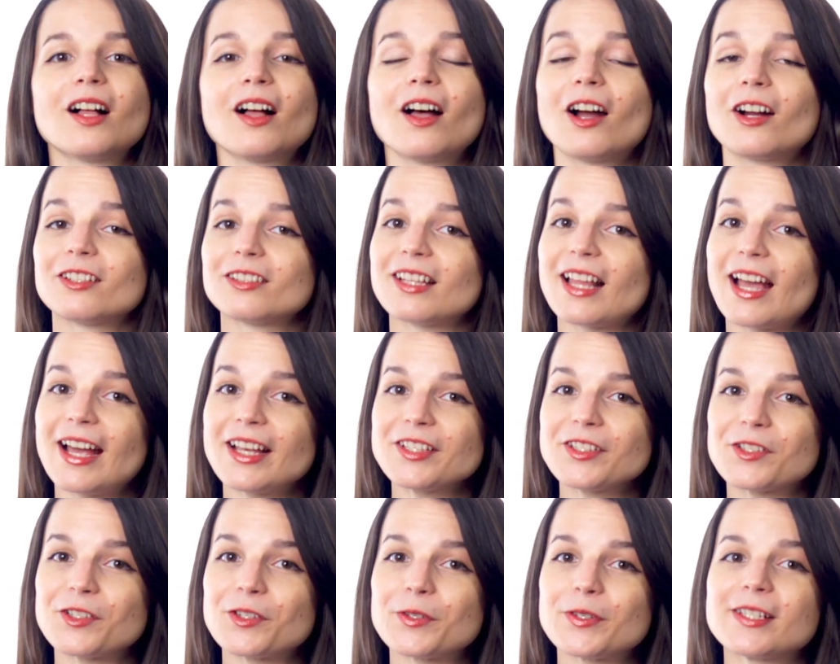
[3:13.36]
Our
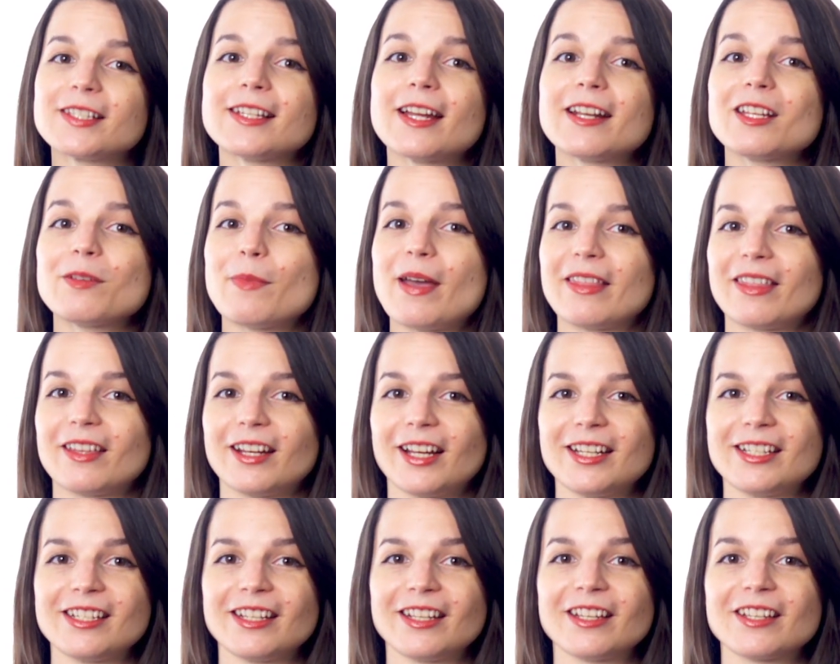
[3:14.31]
last 2 study method
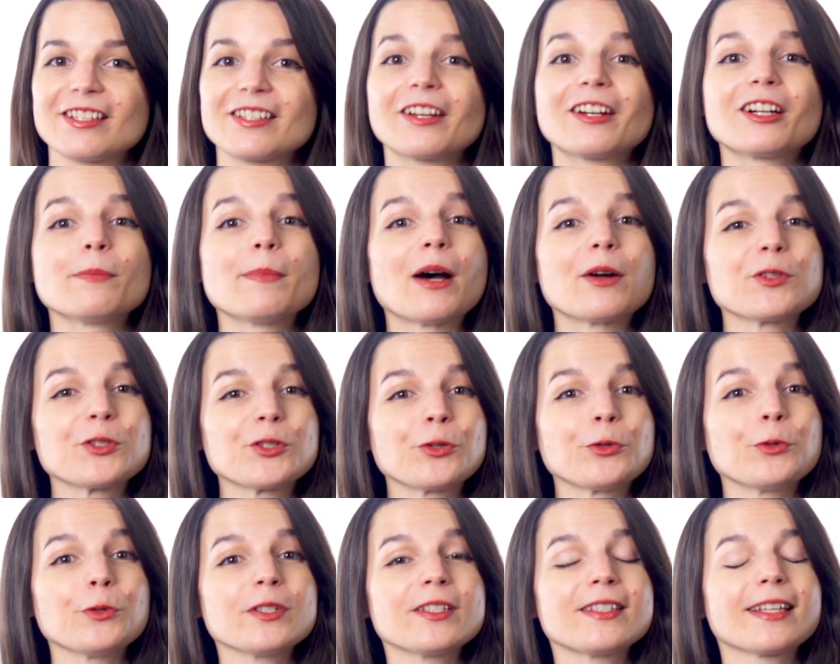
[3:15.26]
ideas are about
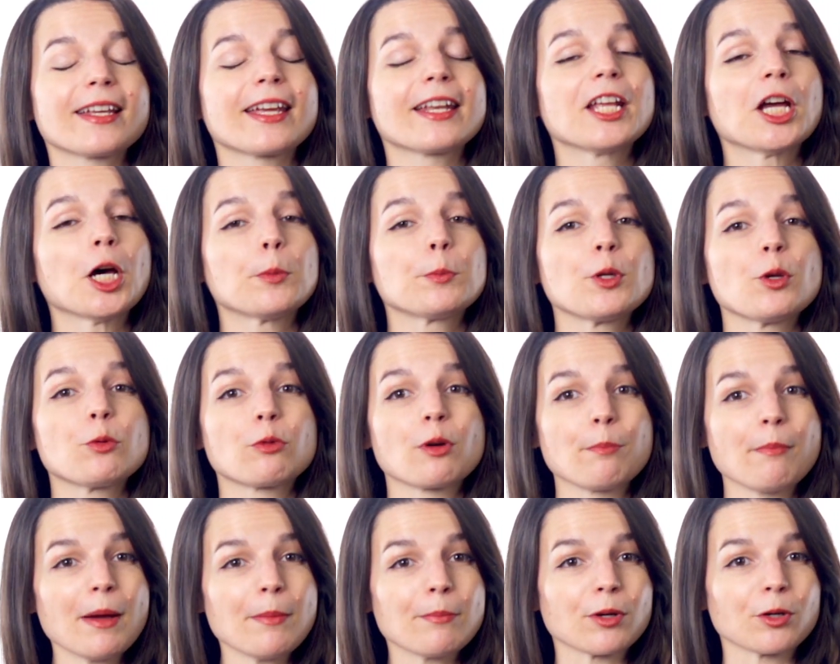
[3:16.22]
tools that can help you
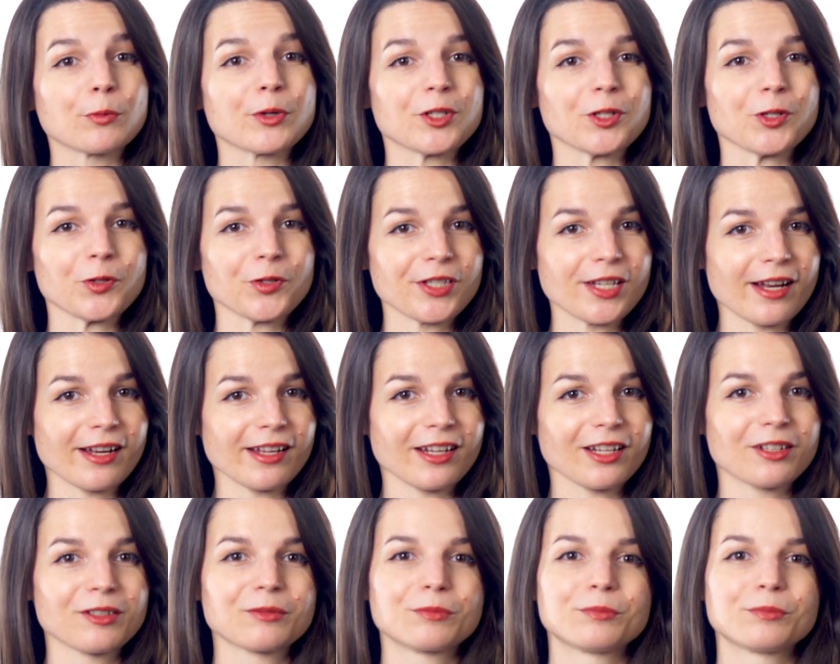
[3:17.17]
remember what you study.